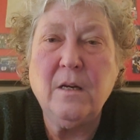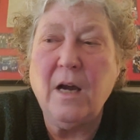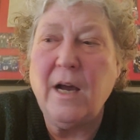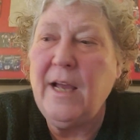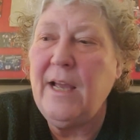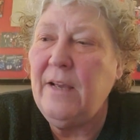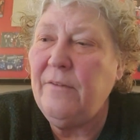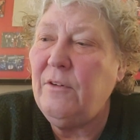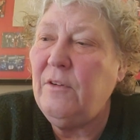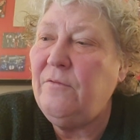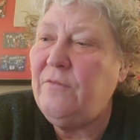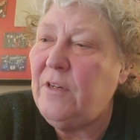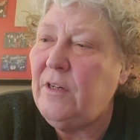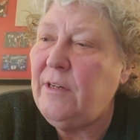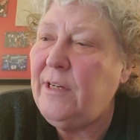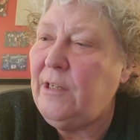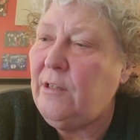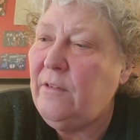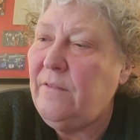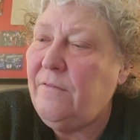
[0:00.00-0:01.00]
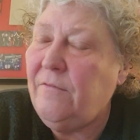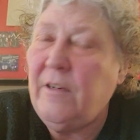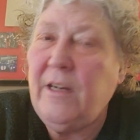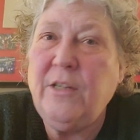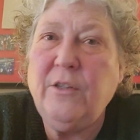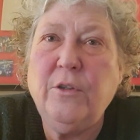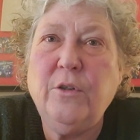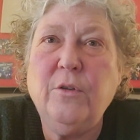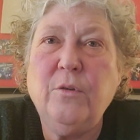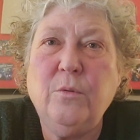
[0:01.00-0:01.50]
I have a very good
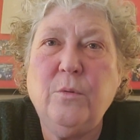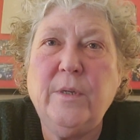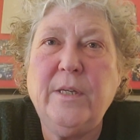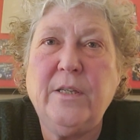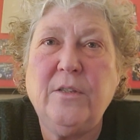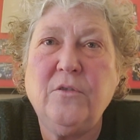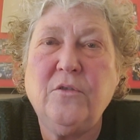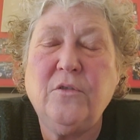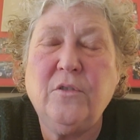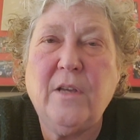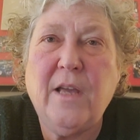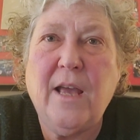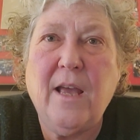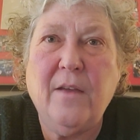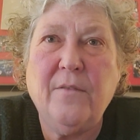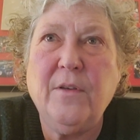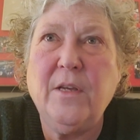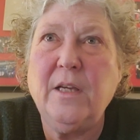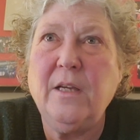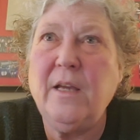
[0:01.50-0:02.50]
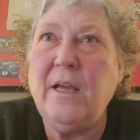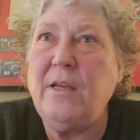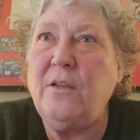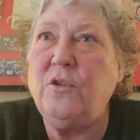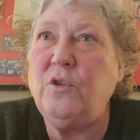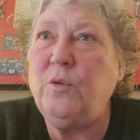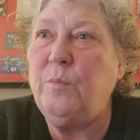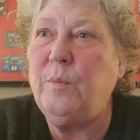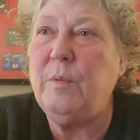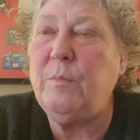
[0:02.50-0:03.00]
friend who is having a
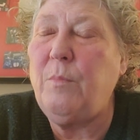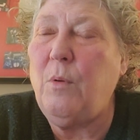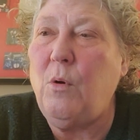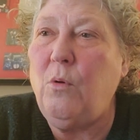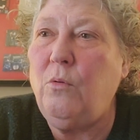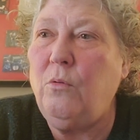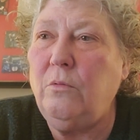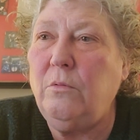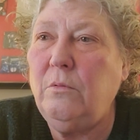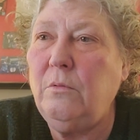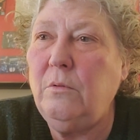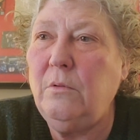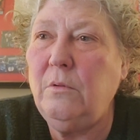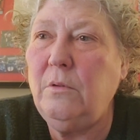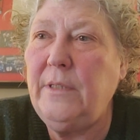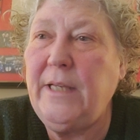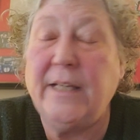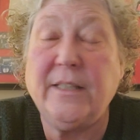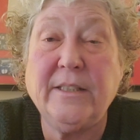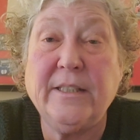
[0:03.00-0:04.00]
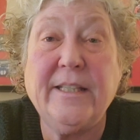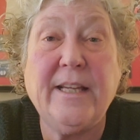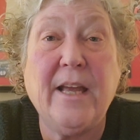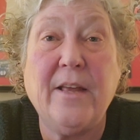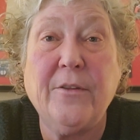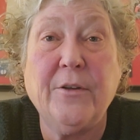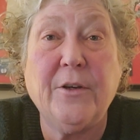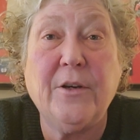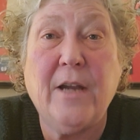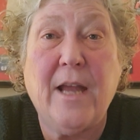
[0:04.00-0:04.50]
Super Bowl get
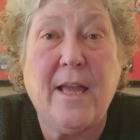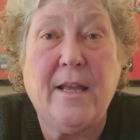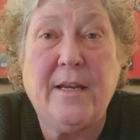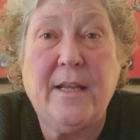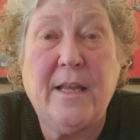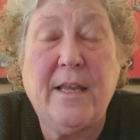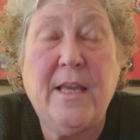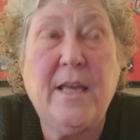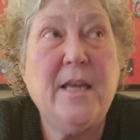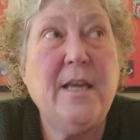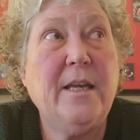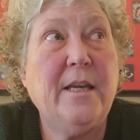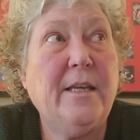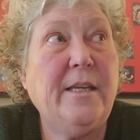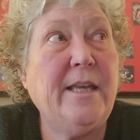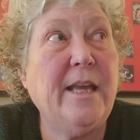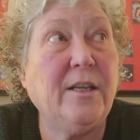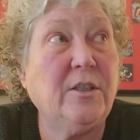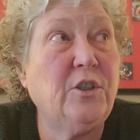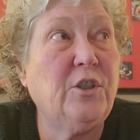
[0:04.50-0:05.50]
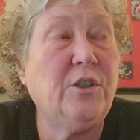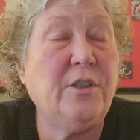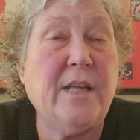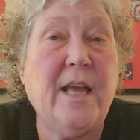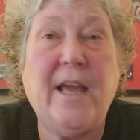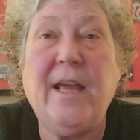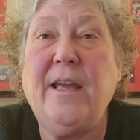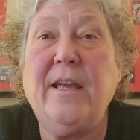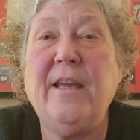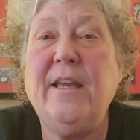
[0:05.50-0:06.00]
together, and
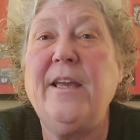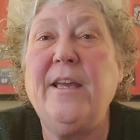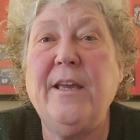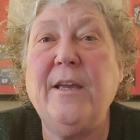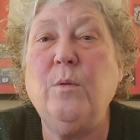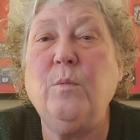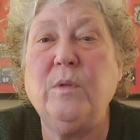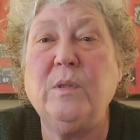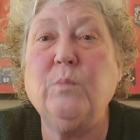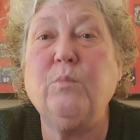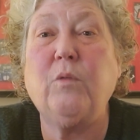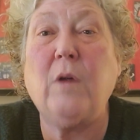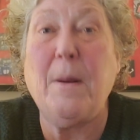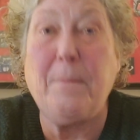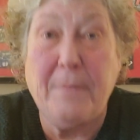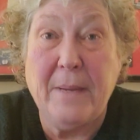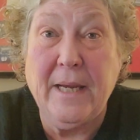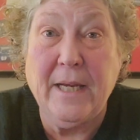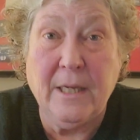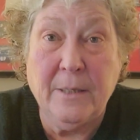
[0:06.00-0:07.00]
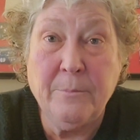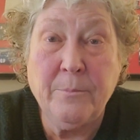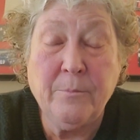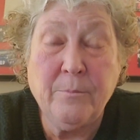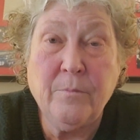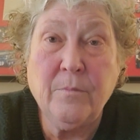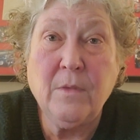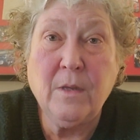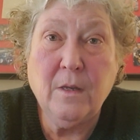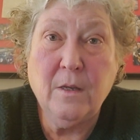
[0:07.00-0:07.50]
yesterday he was prepping
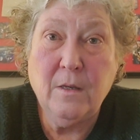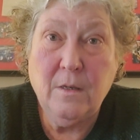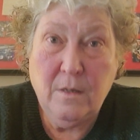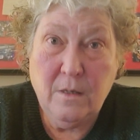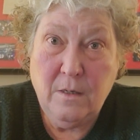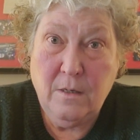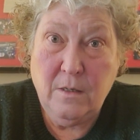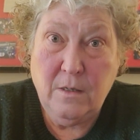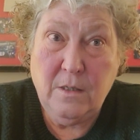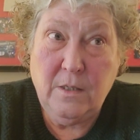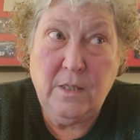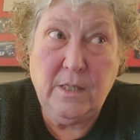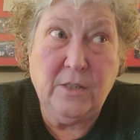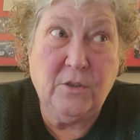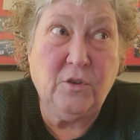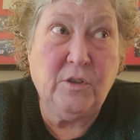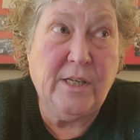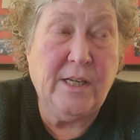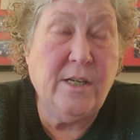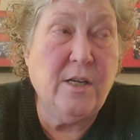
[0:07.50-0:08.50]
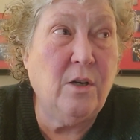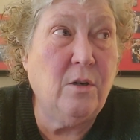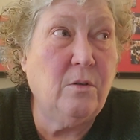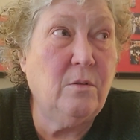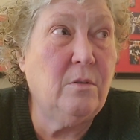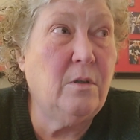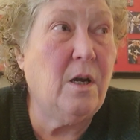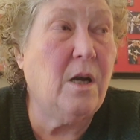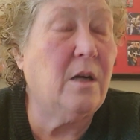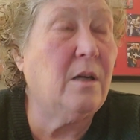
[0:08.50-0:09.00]

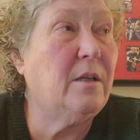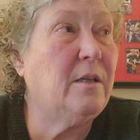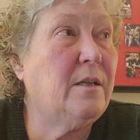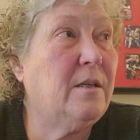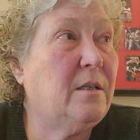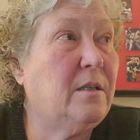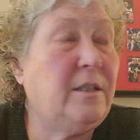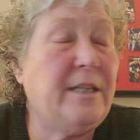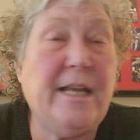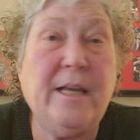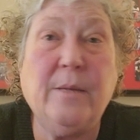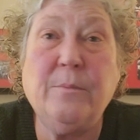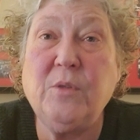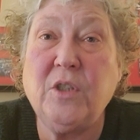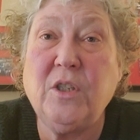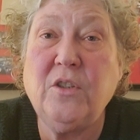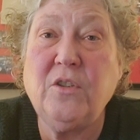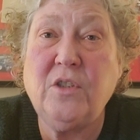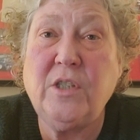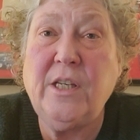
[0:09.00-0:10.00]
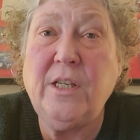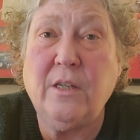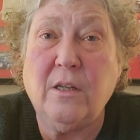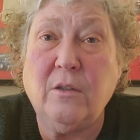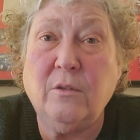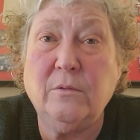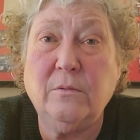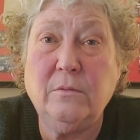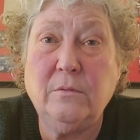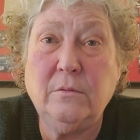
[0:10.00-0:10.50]
casino uh, clams
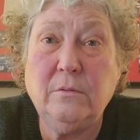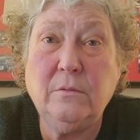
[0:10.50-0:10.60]
casino